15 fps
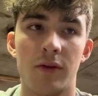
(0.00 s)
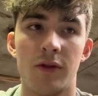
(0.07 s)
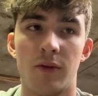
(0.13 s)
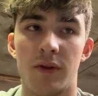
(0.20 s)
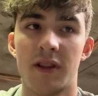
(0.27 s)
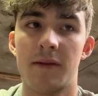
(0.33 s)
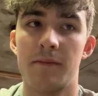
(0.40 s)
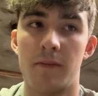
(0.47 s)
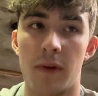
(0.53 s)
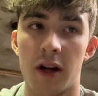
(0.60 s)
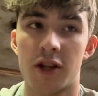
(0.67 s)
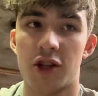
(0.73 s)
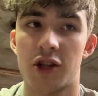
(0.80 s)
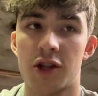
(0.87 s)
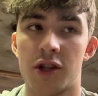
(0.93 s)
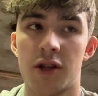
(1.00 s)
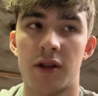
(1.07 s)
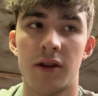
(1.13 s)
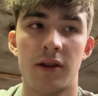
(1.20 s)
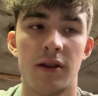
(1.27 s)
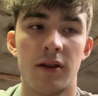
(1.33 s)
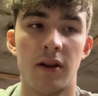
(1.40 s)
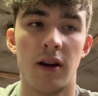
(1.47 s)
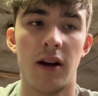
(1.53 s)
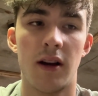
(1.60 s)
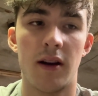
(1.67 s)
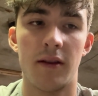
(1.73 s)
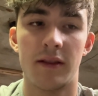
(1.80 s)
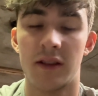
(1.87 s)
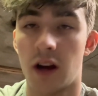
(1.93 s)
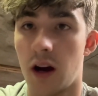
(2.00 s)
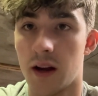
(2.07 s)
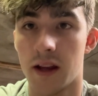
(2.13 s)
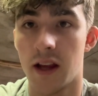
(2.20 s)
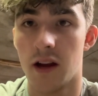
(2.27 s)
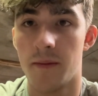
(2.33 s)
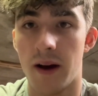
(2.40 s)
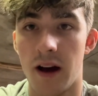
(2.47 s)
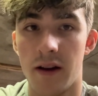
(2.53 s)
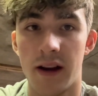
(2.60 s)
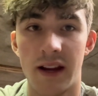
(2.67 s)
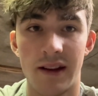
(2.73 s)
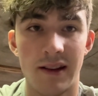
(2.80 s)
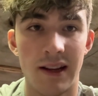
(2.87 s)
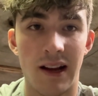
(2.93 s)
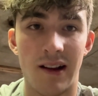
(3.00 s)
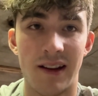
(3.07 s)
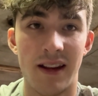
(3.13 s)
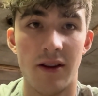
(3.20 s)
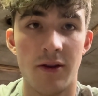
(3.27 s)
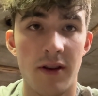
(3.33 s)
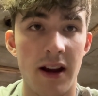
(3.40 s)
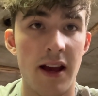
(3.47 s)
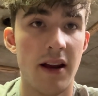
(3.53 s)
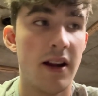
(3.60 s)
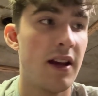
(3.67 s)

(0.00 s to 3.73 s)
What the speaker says: There wasn't much talking about it on the internet.